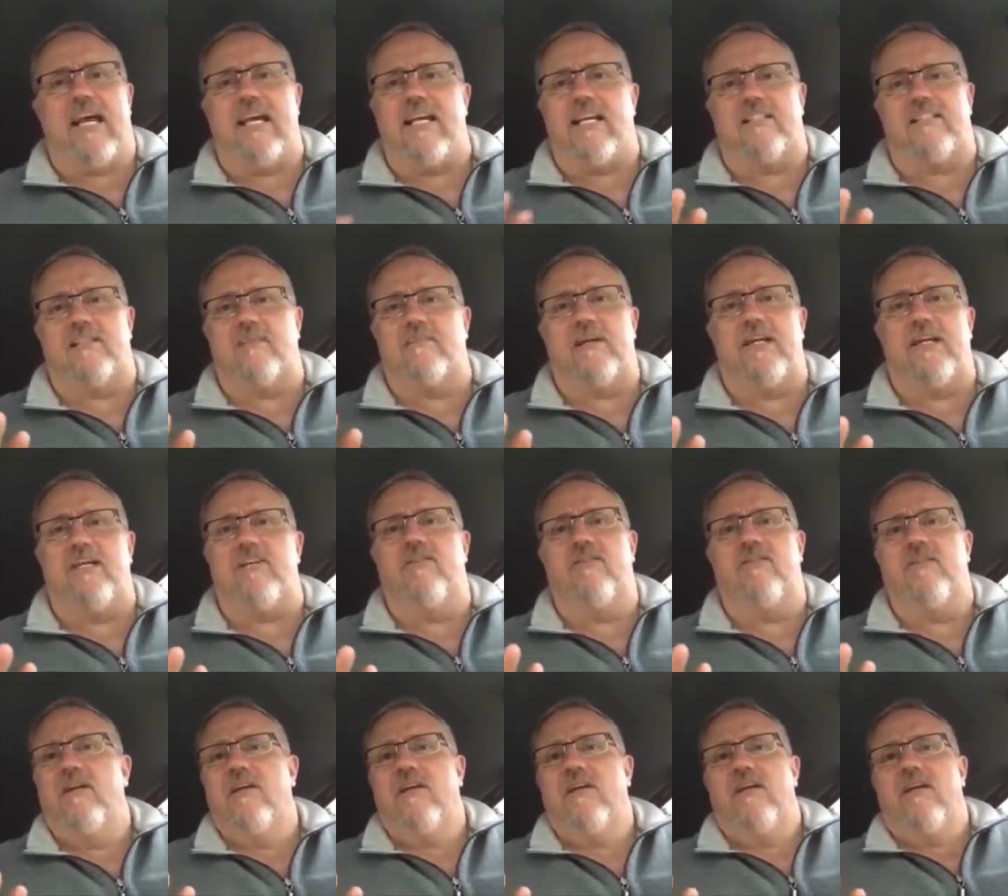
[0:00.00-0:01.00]
that doesn't mean
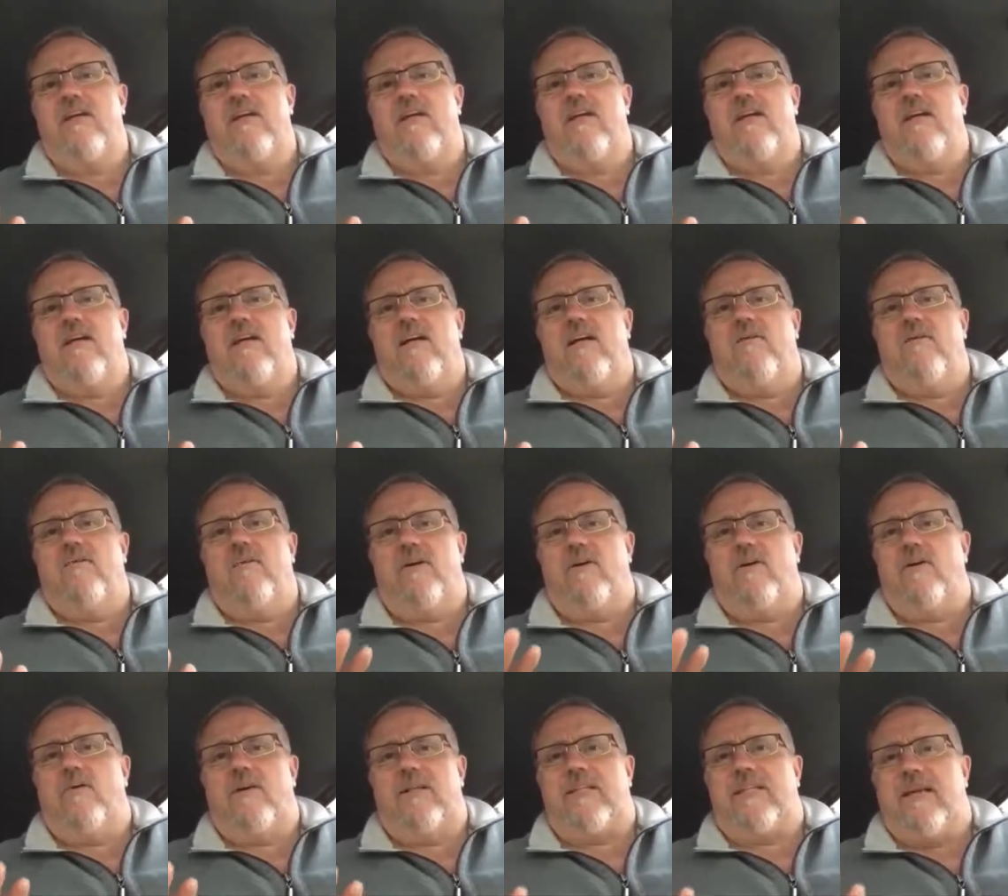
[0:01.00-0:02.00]
you, we
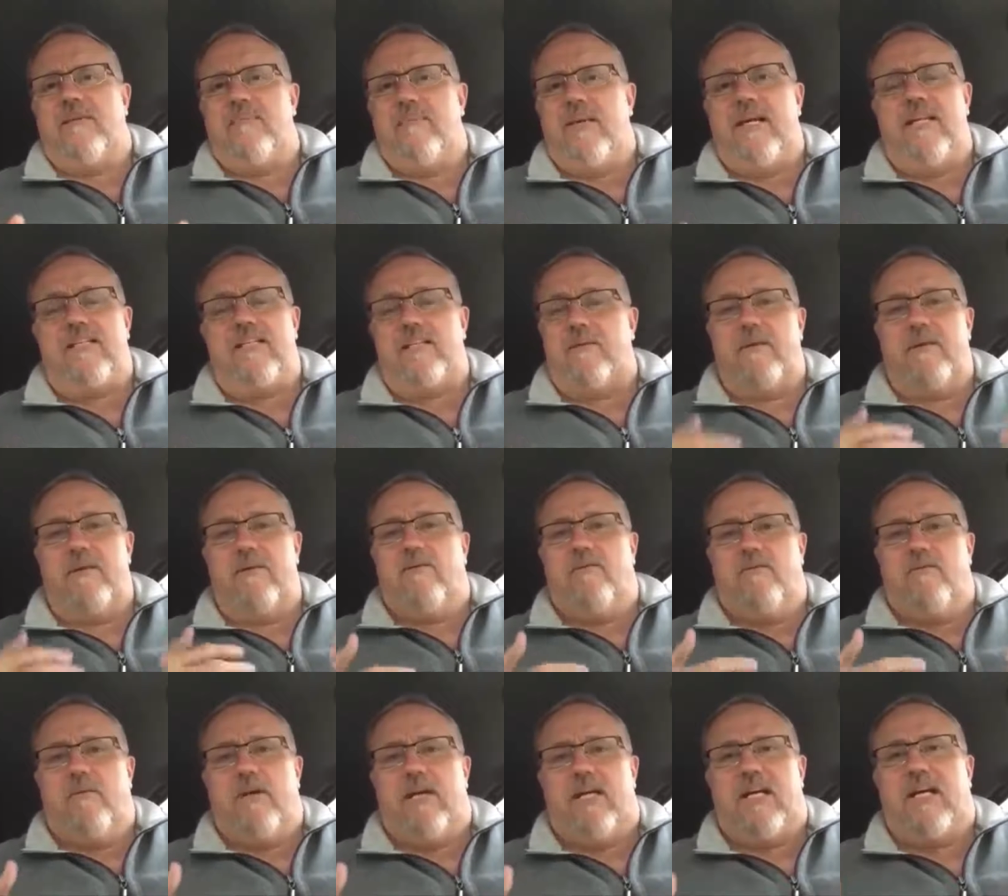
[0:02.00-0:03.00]
don't know what that means. I
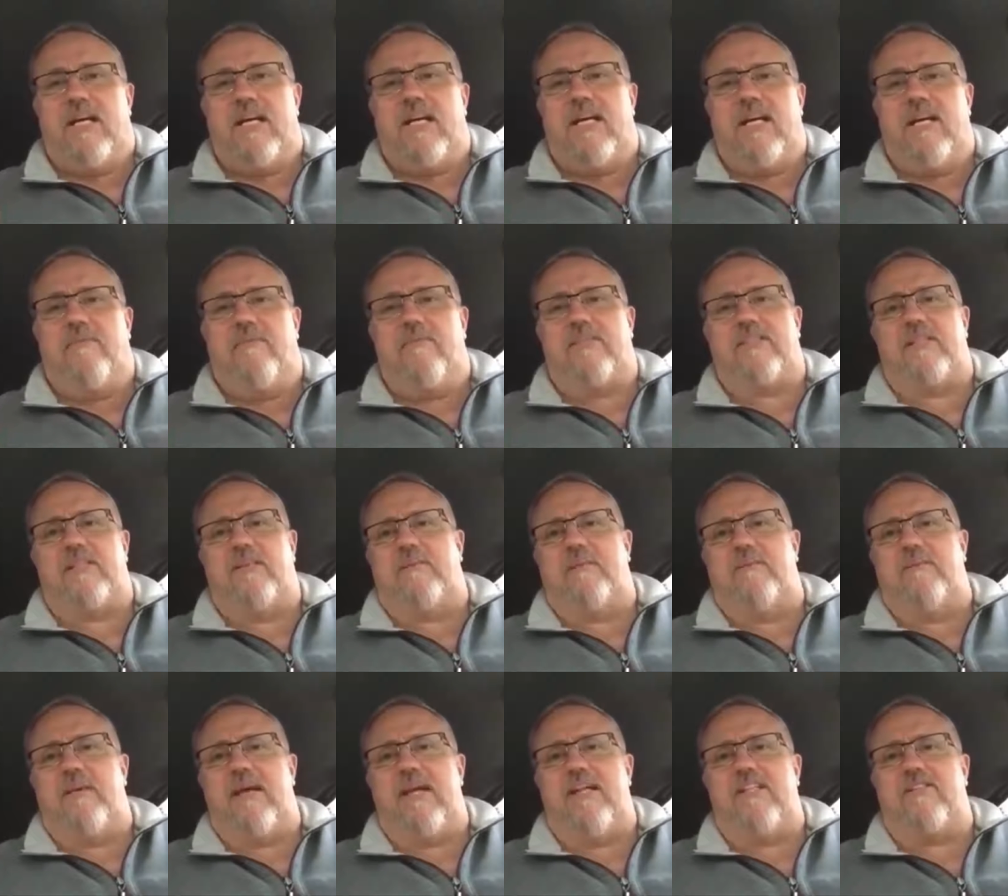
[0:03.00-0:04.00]
mean, we could get hit with
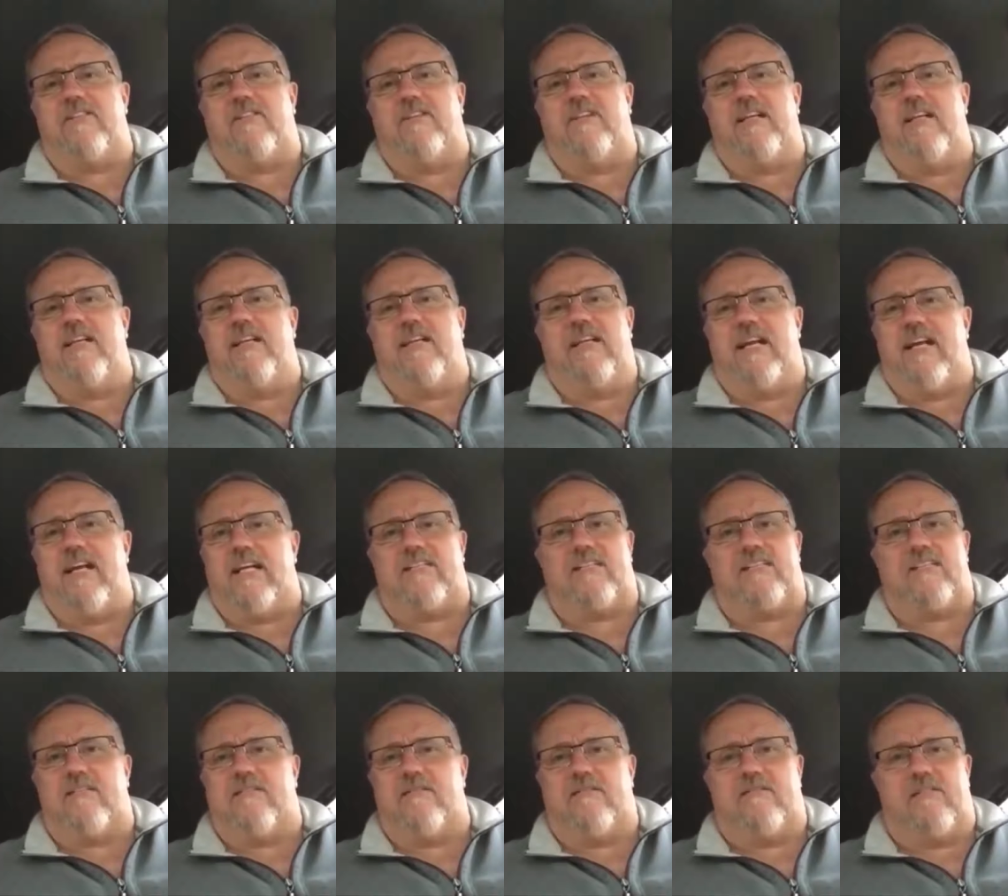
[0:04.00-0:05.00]
something major in the
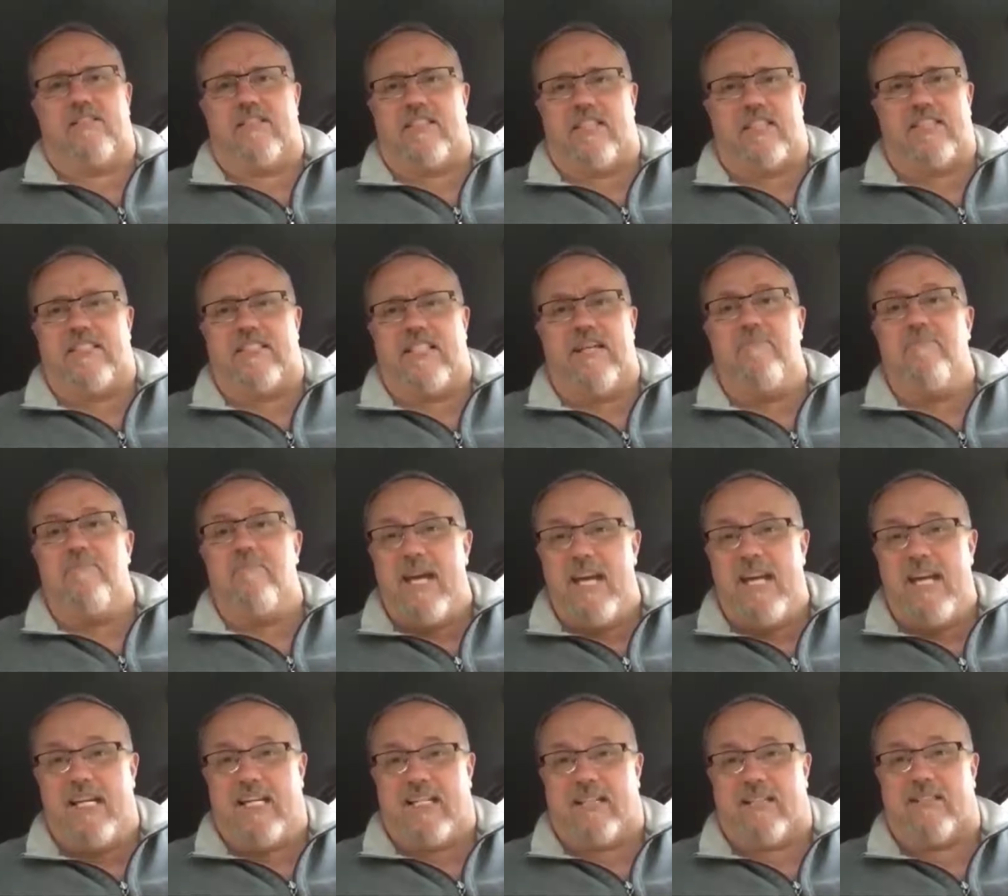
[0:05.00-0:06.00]
next 16
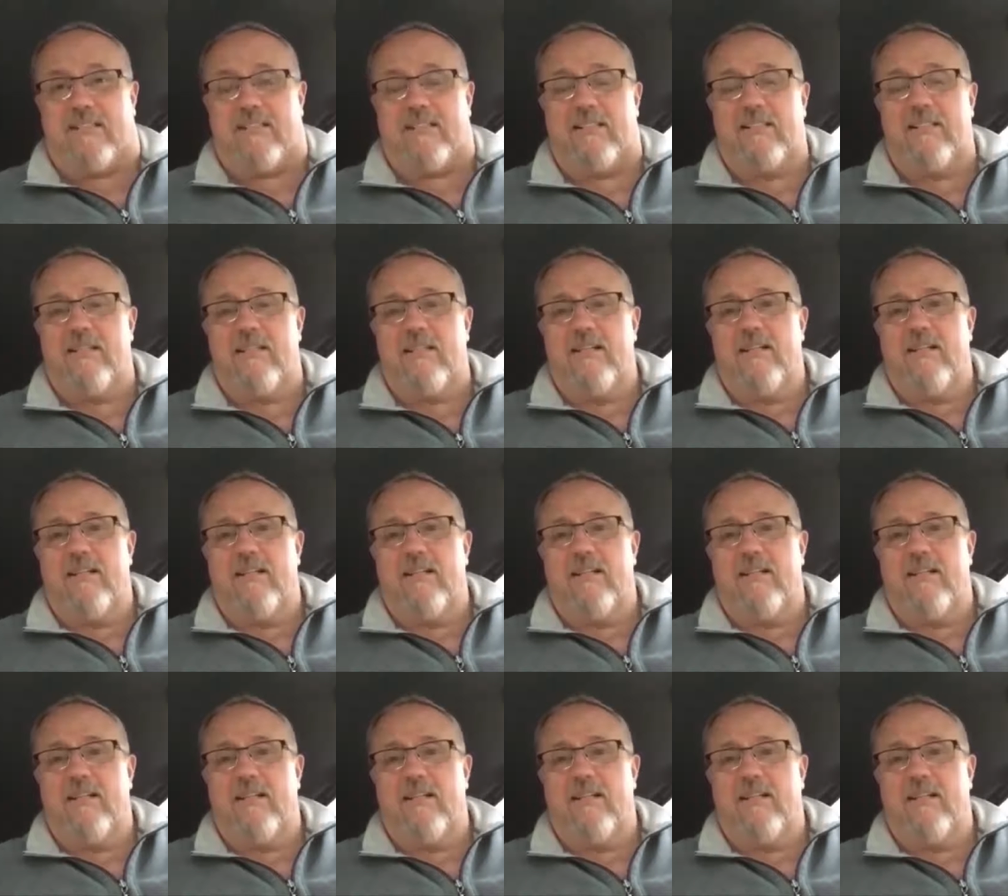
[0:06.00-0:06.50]
minutes.